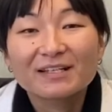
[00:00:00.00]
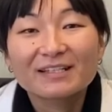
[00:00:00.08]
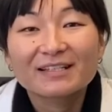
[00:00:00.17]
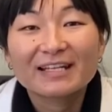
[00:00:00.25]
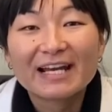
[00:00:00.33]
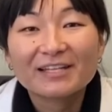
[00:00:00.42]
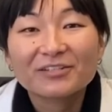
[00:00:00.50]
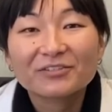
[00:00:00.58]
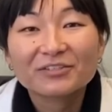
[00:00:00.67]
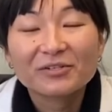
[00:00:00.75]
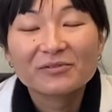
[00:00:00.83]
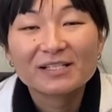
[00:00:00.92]
The catheter
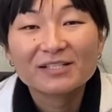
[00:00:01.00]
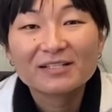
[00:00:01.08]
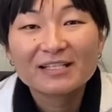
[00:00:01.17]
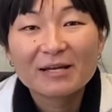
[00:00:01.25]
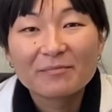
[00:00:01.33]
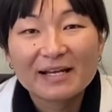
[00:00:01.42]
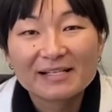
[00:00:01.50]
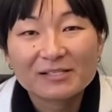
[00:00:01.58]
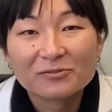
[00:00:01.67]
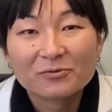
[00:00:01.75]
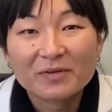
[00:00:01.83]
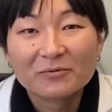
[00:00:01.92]
goes into that
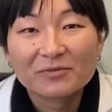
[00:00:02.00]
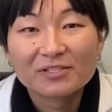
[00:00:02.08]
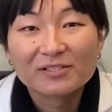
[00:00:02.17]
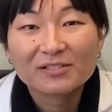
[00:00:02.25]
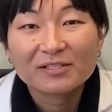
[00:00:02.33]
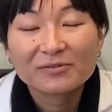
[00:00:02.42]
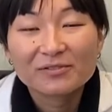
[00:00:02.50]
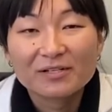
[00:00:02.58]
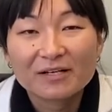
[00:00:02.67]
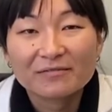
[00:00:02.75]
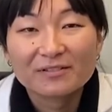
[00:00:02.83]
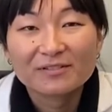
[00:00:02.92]
passageway, which is closed
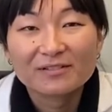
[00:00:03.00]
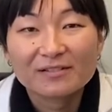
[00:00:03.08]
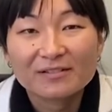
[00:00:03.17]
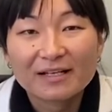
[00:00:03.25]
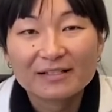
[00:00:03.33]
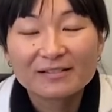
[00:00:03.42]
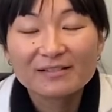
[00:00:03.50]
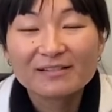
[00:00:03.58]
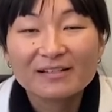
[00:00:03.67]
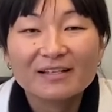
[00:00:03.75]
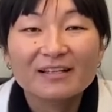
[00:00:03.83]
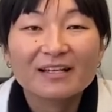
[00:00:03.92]
off into the sinus,
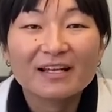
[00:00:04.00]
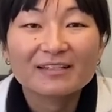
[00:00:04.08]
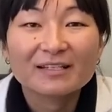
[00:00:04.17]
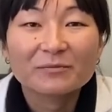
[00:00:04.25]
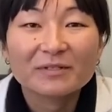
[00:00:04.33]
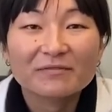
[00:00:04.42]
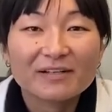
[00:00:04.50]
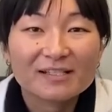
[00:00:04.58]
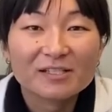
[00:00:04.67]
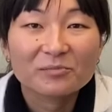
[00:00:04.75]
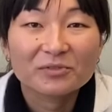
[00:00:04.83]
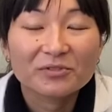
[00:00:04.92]
and then we
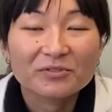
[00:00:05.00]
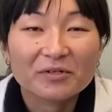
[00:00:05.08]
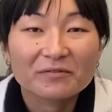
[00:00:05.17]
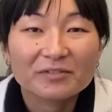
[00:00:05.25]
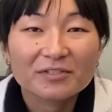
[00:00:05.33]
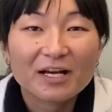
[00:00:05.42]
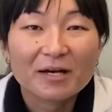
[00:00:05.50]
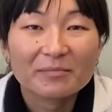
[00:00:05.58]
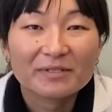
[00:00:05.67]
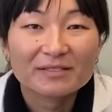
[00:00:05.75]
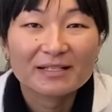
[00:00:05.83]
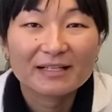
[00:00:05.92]
advance a balloon over top
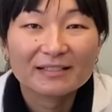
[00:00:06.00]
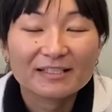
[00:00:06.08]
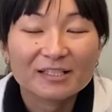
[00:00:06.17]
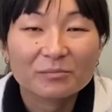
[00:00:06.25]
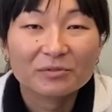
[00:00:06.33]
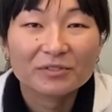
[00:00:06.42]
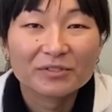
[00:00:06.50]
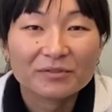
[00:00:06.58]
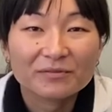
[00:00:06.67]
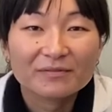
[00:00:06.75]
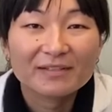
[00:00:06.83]
and dilate the balloon.